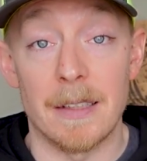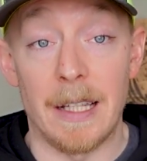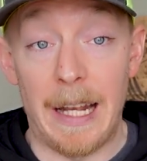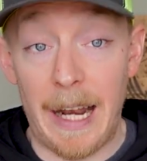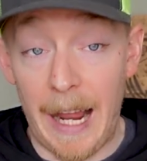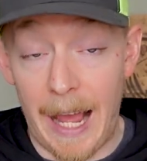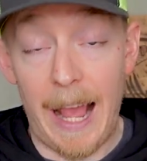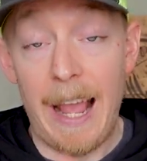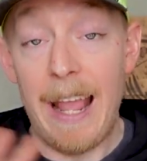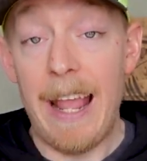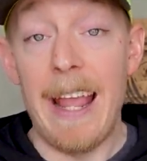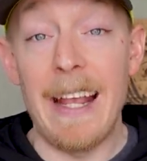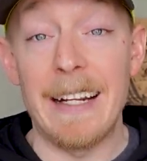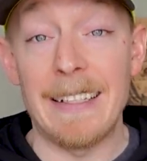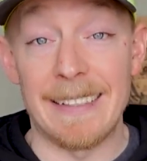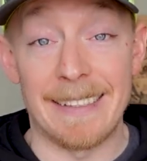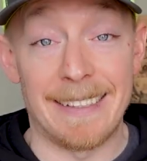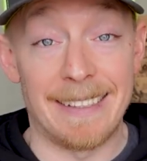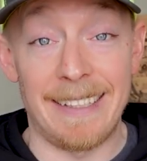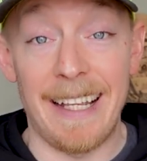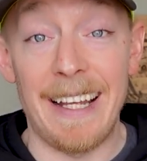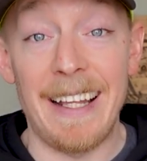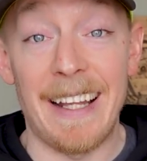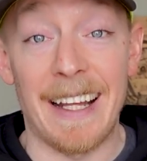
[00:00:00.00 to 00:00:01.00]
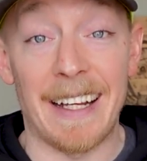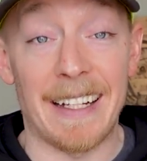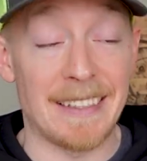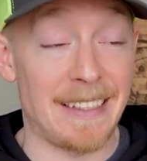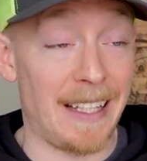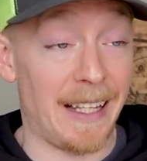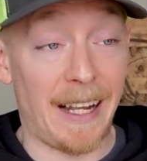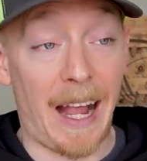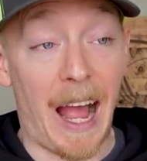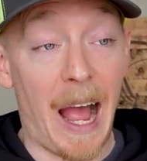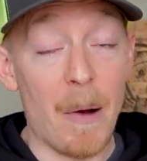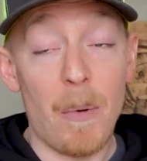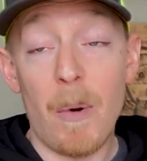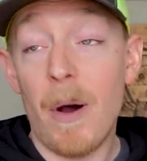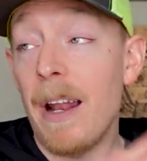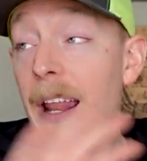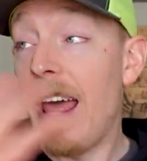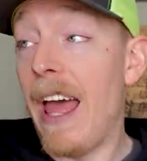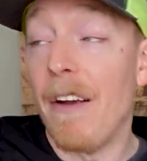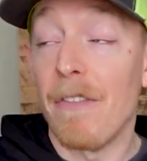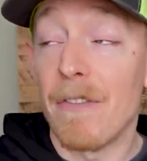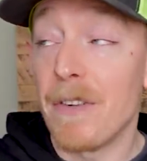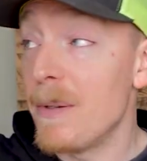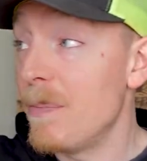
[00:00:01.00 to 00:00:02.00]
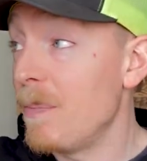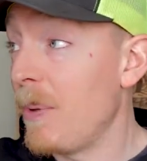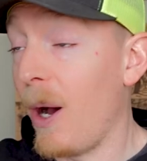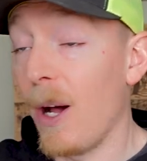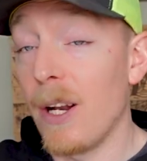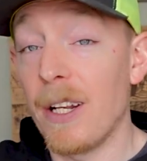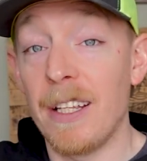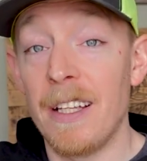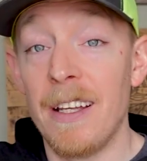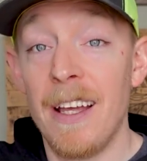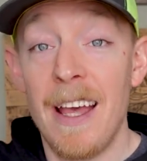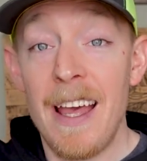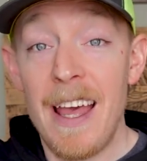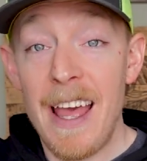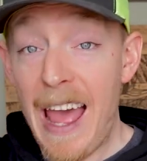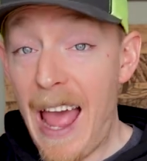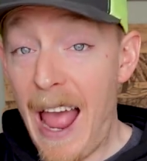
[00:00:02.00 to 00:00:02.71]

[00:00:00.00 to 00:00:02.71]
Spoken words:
And I hate to say that, because like, I want everybody